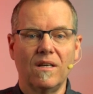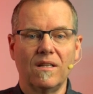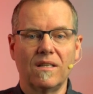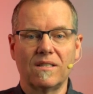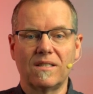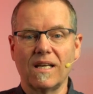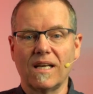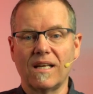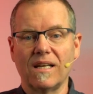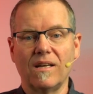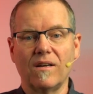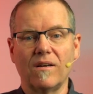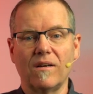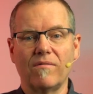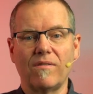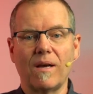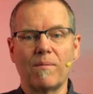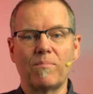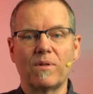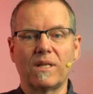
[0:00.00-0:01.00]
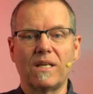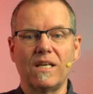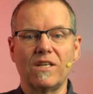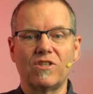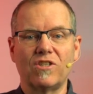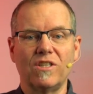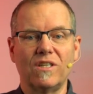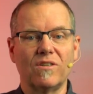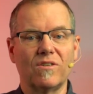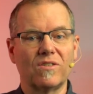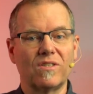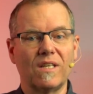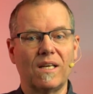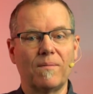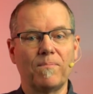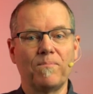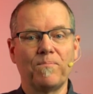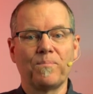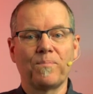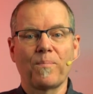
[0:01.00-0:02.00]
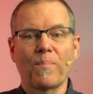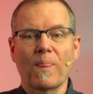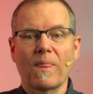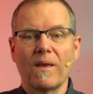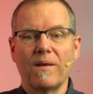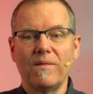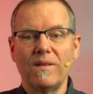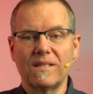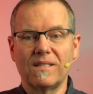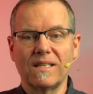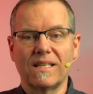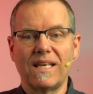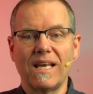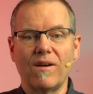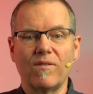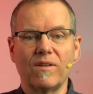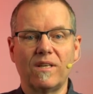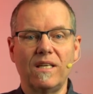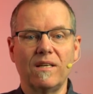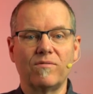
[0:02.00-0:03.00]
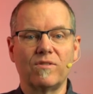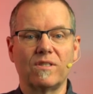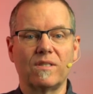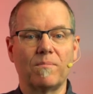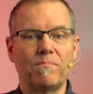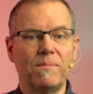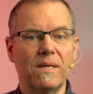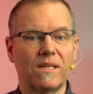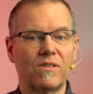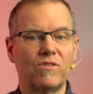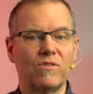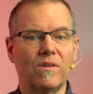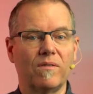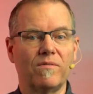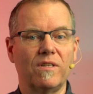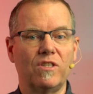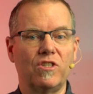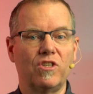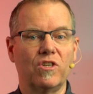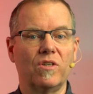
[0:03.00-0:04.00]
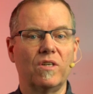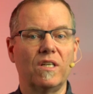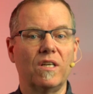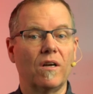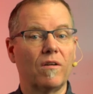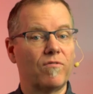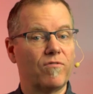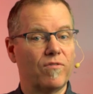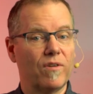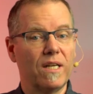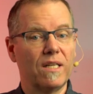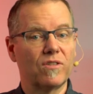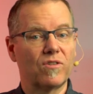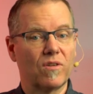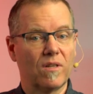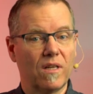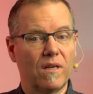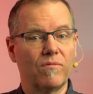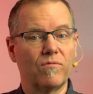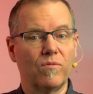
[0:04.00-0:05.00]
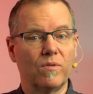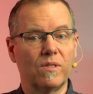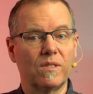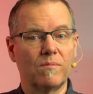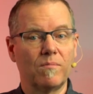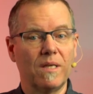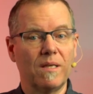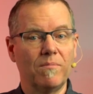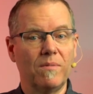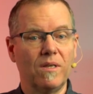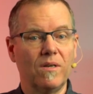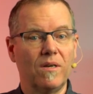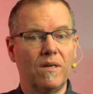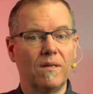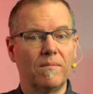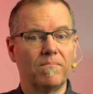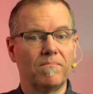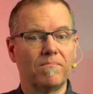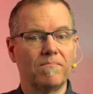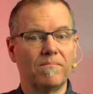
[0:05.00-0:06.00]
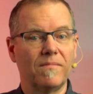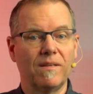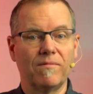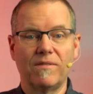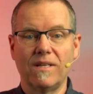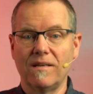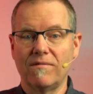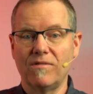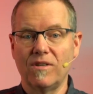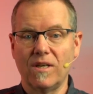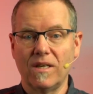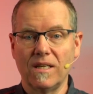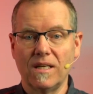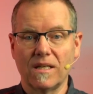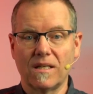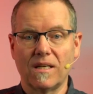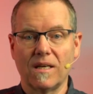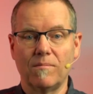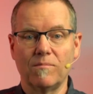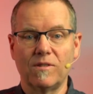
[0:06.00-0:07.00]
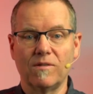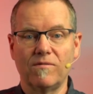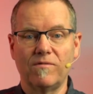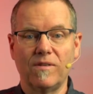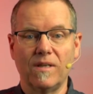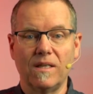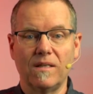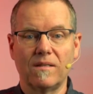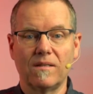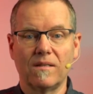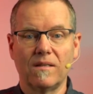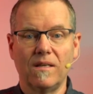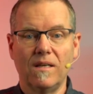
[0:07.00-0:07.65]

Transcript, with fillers: The second area of application here is that this account gives us a picture of the journey our friends or loved ones may be on if they have not yet come to faith.